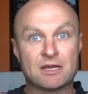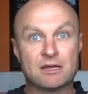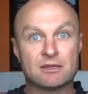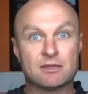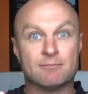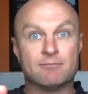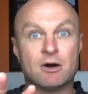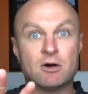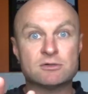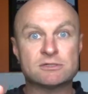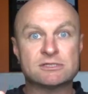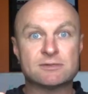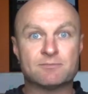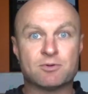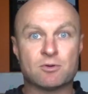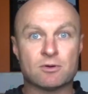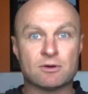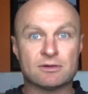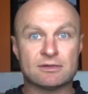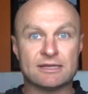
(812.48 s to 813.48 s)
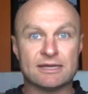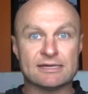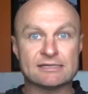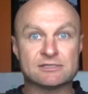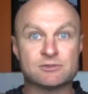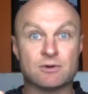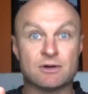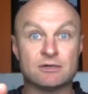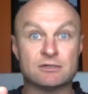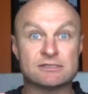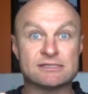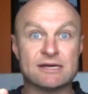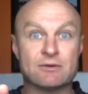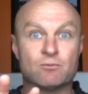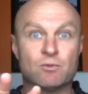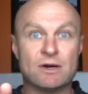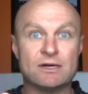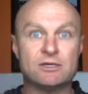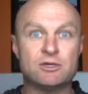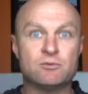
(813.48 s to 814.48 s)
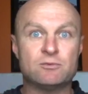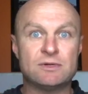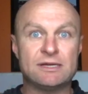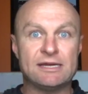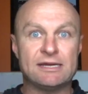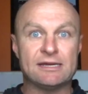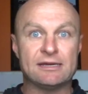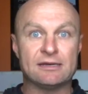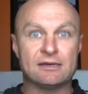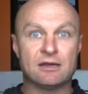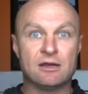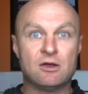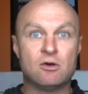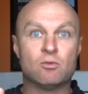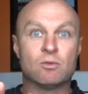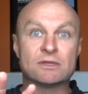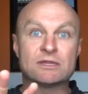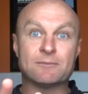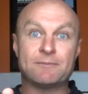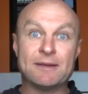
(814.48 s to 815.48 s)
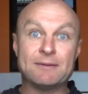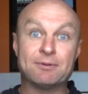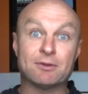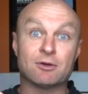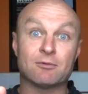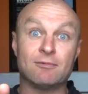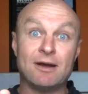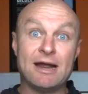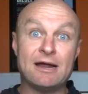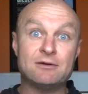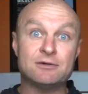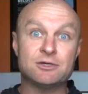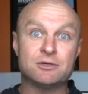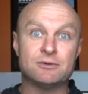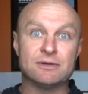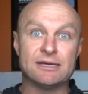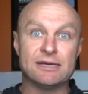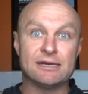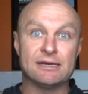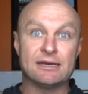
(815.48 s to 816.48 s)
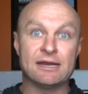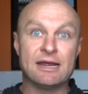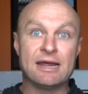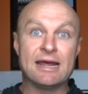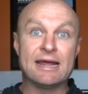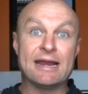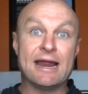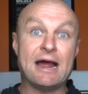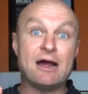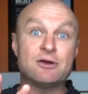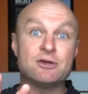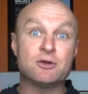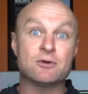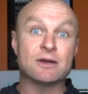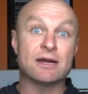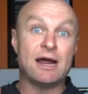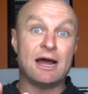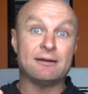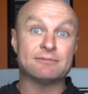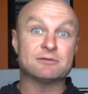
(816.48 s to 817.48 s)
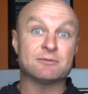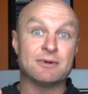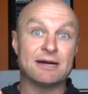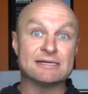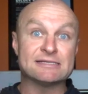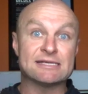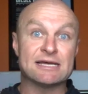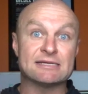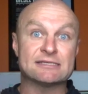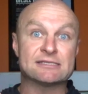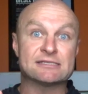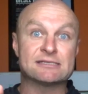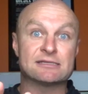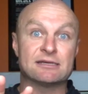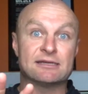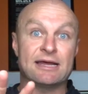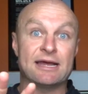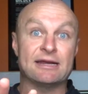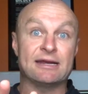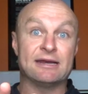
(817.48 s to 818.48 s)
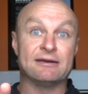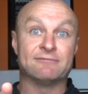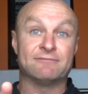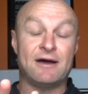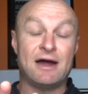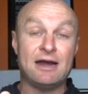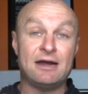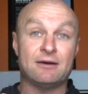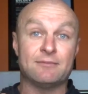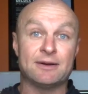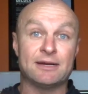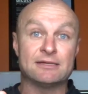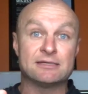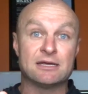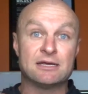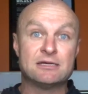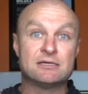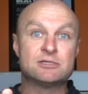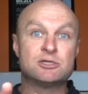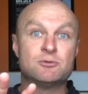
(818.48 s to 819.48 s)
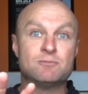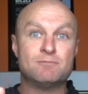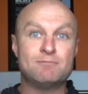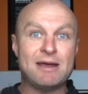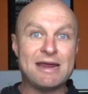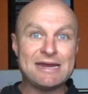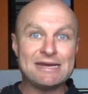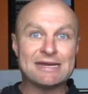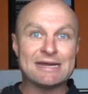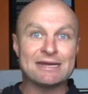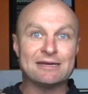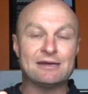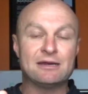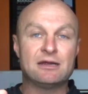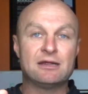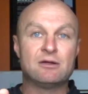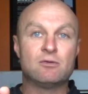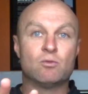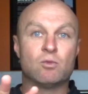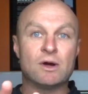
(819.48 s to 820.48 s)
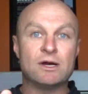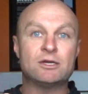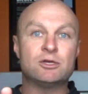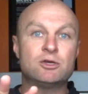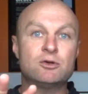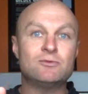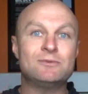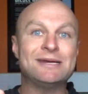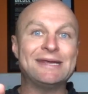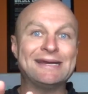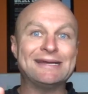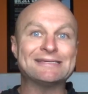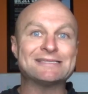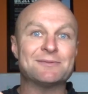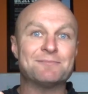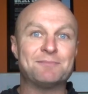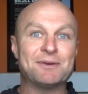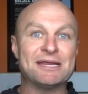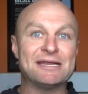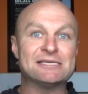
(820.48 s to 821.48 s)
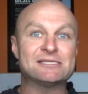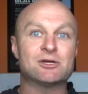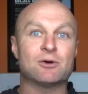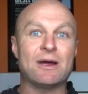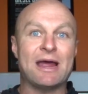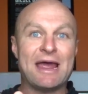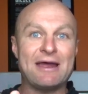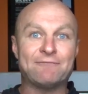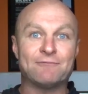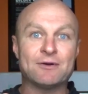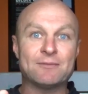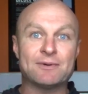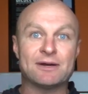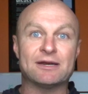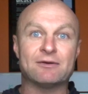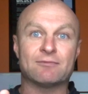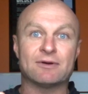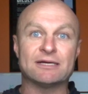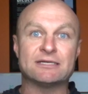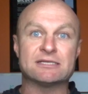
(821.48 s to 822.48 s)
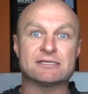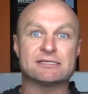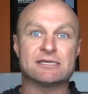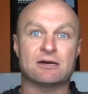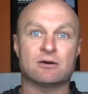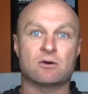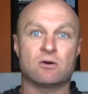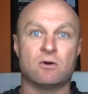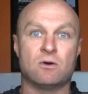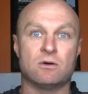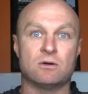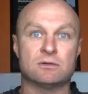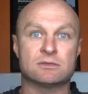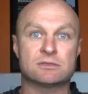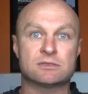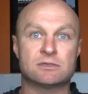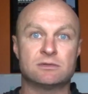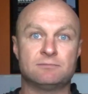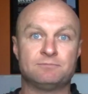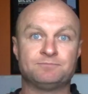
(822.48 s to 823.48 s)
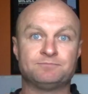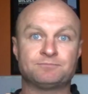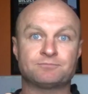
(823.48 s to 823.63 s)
The most important thing is to understand what you need, what the people around you need, and how you can optimize that environment to make it what you need it to be so everybody reaches their goals.